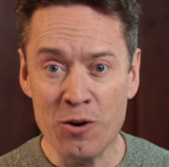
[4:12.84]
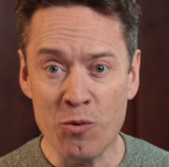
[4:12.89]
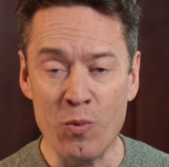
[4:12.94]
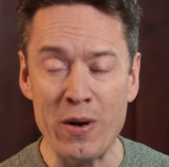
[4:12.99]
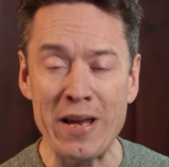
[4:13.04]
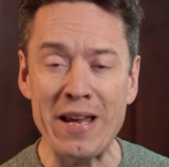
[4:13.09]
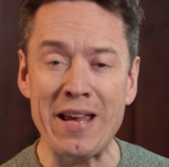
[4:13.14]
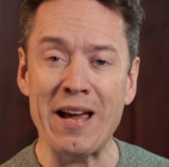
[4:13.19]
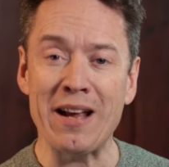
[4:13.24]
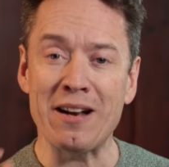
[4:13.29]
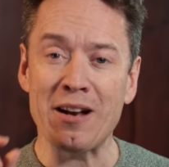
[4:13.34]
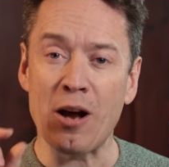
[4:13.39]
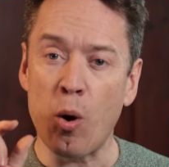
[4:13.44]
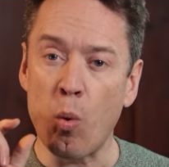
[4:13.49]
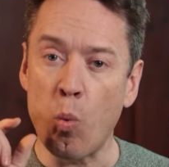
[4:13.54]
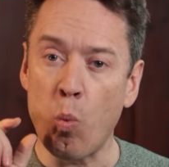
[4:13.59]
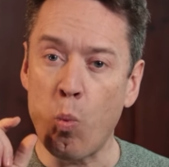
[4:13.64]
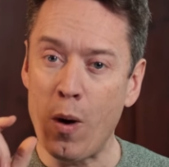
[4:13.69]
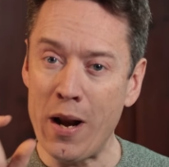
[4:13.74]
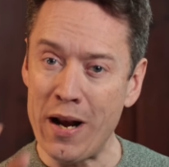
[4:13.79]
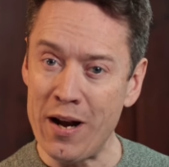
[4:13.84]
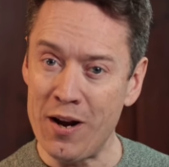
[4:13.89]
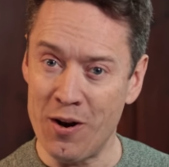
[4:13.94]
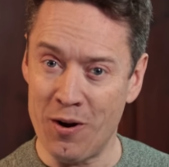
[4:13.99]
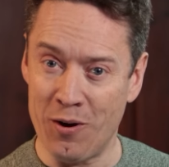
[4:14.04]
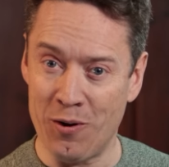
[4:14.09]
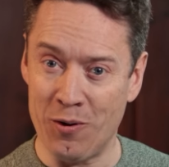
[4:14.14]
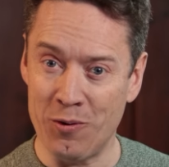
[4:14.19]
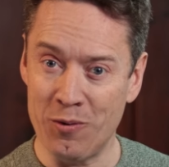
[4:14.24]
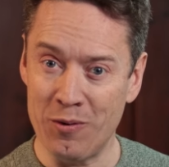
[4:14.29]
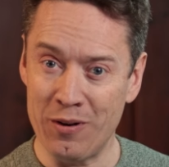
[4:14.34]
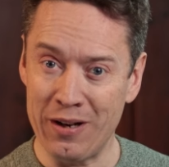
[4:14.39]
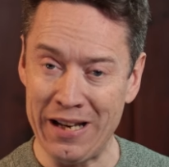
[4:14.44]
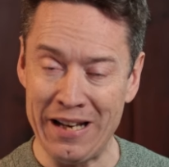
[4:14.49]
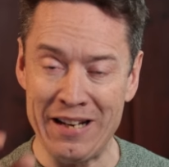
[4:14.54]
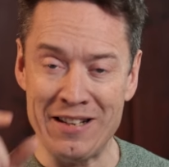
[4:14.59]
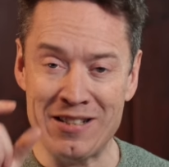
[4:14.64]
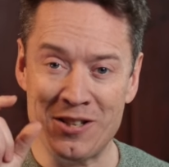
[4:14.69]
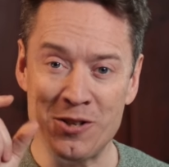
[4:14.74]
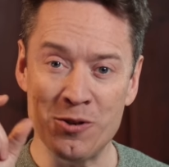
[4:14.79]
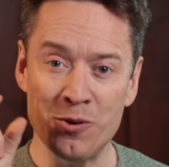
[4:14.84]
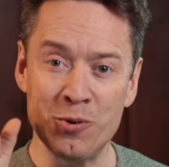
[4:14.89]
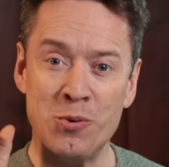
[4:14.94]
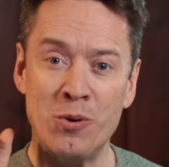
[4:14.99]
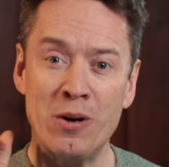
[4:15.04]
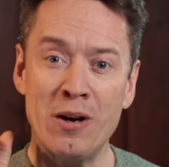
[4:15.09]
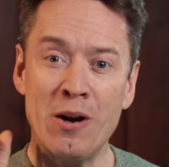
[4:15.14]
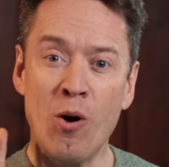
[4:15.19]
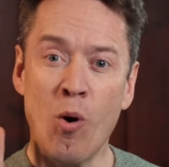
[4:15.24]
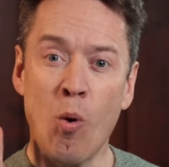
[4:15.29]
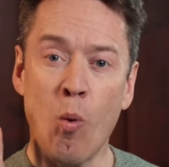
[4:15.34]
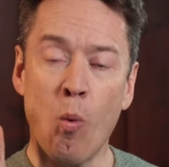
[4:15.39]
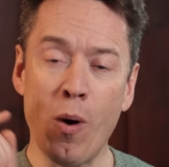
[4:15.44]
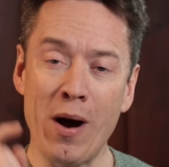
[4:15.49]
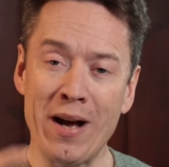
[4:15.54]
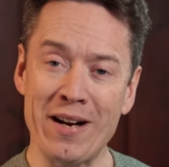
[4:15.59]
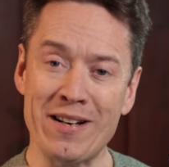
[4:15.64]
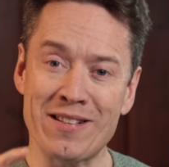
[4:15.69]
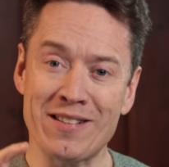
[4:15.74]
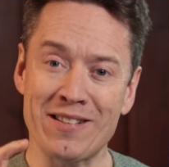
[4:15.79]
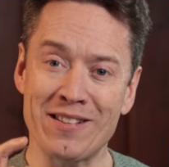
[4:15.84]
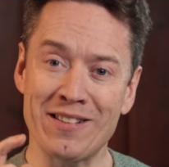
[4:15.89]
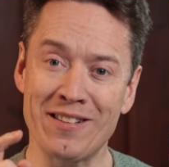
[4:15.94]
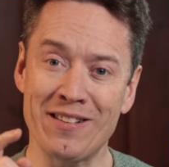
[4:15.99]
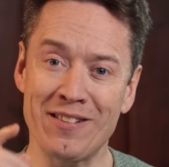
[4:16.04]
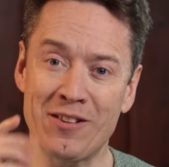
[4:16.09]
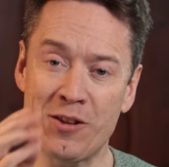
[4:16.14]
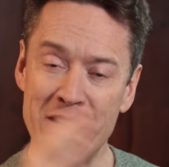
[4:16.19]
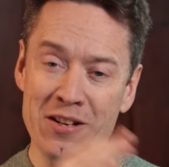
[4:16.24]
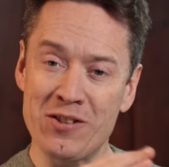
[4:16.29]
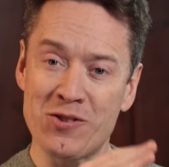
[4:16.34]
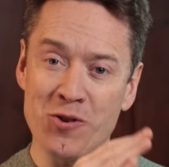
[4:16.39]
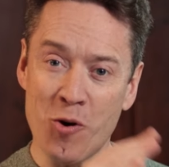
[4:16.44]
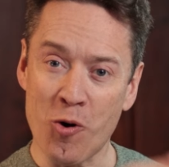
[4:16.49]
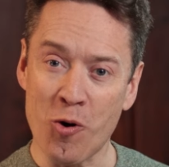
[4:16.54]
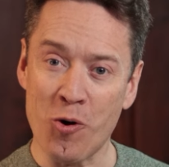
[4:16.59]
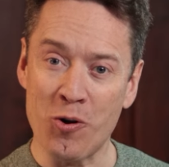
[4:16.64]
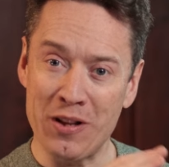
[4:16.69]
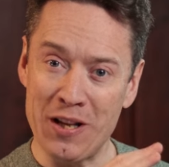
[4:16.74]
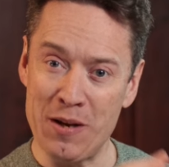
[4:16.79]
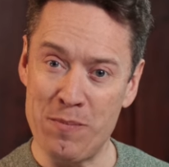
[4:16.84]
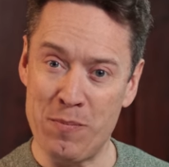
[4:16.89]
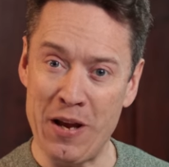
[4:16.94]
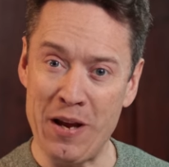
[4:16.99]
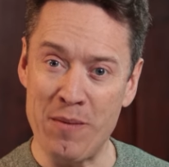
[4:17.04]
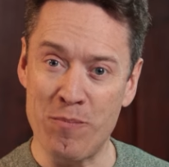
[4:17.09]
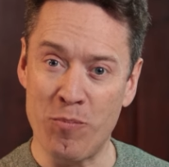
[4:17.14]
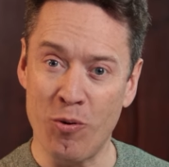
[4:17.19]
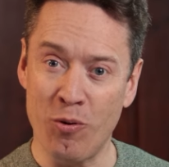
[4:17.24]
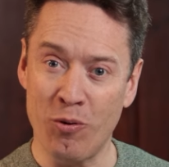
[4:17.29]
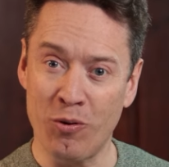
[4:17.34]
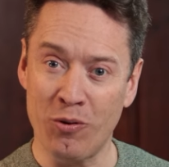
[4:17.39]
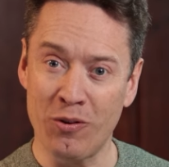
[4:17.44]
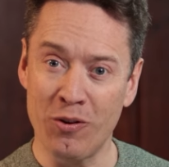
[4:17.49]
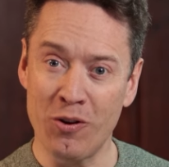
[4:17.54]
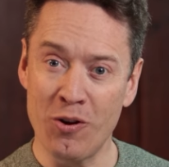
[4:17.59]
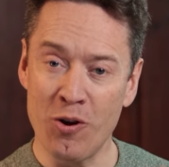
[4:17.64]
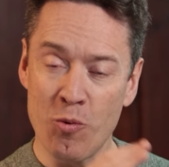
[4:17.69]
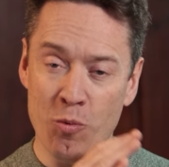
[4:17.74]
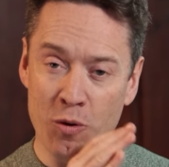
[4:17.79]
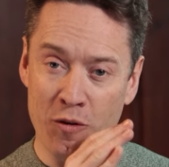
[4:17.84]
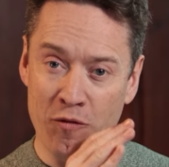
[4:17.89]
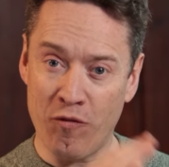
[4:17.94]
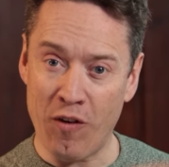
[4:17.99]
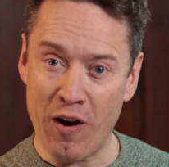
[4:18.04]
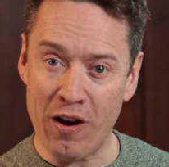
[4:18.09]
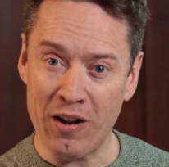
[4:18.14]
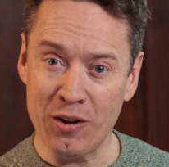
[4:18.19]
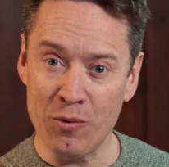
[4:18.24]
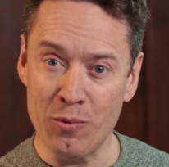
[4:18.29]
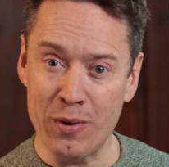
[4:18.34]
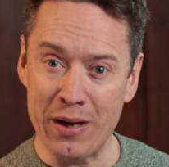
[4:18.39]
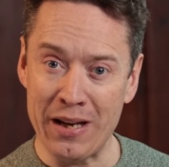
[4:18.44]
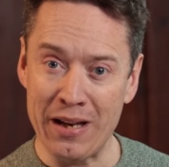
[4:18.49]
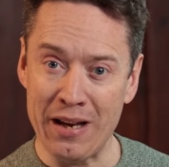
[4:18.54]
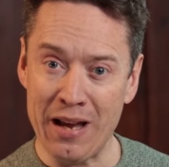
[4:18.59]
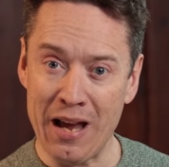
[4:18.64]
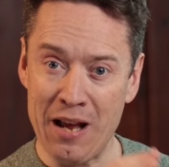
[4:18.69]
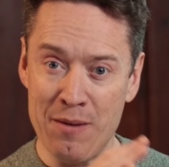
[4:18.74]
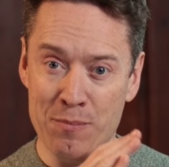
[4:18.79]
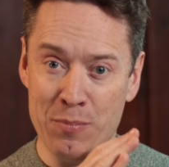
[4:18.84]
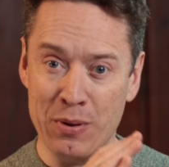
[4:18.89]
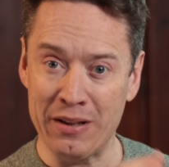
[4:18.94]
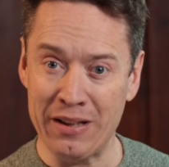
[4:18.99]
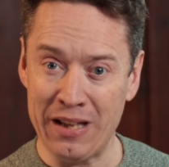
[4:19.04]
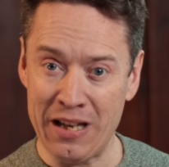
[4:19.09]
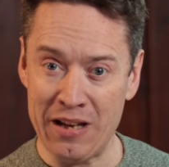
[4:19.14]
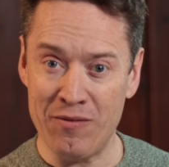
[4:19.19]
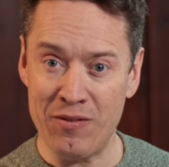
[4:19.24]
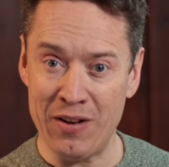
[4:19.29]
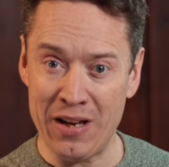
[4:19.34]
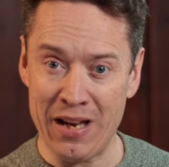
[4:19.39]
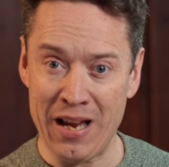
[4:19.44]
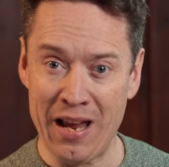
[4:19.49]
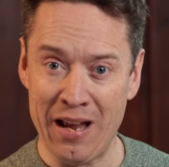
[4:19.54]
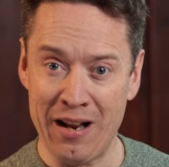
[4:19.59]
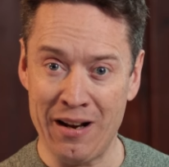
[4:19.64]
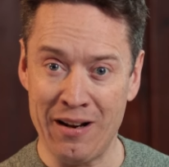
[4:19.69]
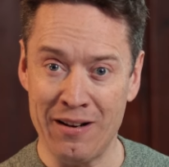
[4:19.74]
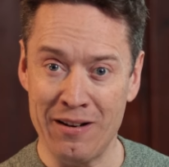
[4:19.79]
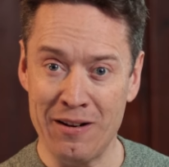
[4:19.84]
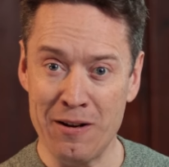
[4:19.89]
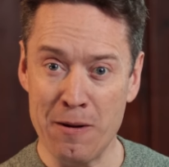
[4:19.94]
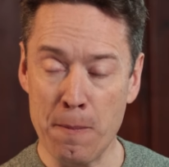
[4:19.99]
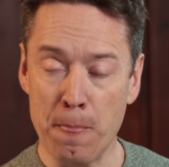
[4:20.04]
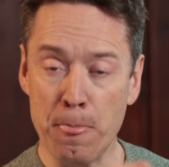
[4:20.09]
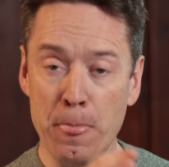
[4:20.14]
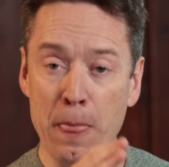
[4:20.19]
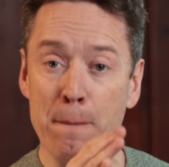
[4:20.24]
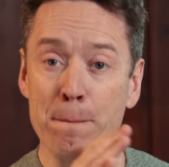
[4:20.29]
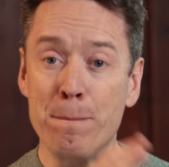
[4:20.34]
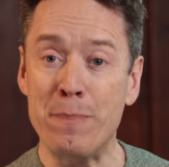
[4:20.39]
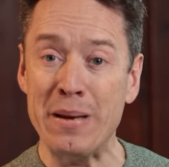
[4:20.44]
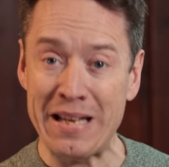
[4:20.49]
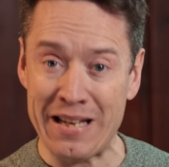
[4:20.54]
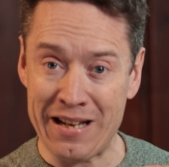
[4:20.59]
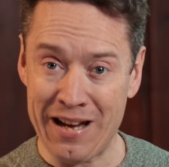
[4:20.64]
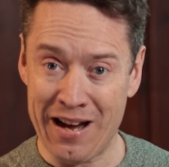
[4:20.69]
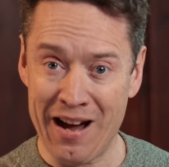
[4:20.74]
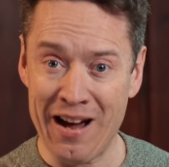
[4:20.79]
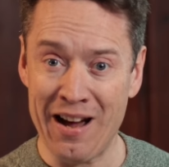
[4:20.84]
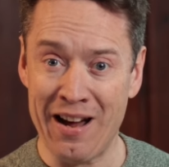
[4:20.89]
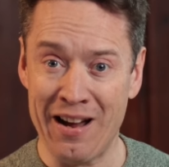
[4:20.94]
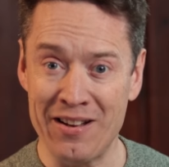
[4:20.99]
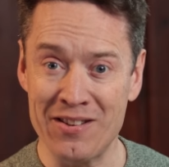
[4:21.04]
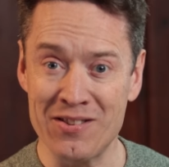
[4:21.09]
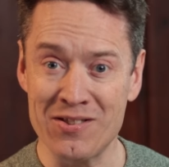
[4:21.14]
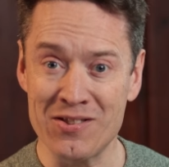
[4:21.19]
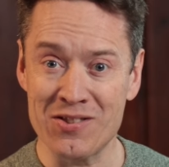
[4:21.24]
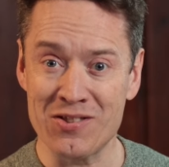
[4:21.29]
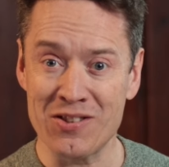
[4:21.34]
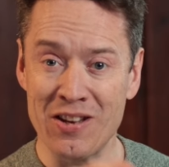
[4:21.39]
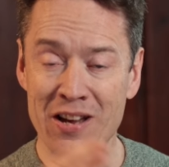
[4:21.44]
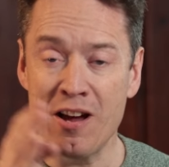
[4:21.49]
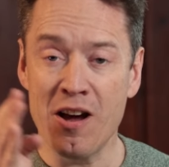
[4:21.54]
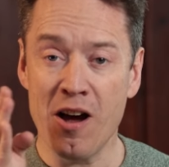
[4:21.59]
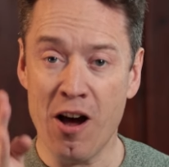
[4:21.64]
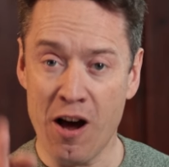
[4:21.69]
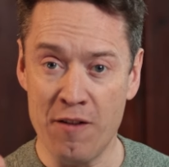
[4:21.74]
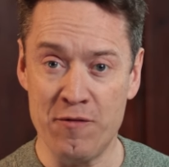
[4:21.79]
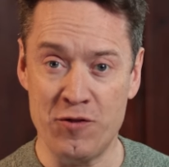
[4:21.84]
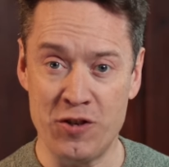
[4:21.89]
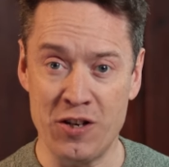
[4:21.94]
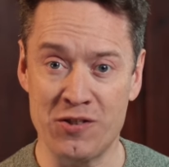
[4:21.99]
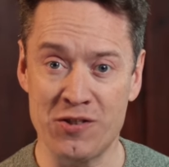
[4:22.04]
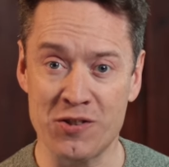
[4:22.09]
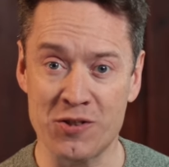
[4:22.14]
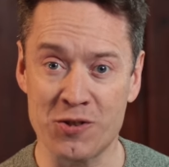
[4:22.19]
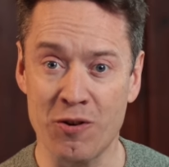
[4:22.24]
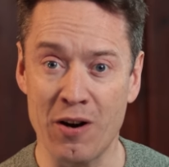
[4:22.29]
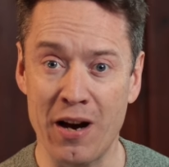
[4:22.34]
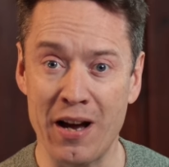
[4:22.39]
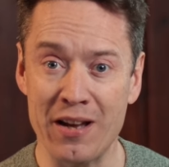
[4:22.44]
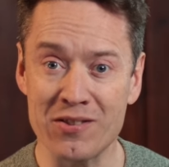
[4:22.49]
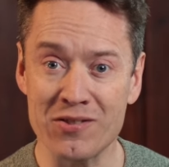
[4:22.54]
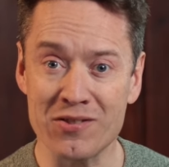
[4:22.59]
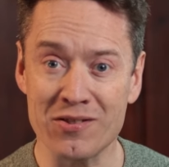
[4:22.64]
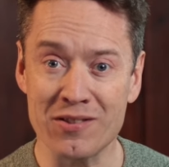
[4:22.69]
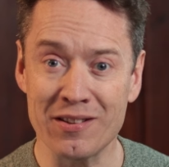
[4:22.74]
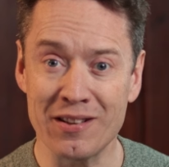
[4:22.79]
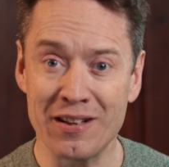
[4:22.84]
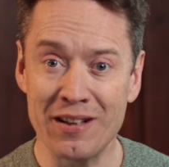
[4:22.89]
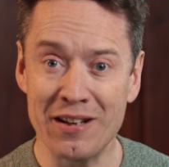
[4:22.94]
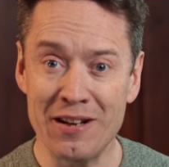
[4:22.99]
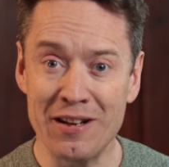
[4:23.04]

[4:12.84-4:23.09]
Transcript: We get a window into what these early people were following and believing in because of Jesus Christ.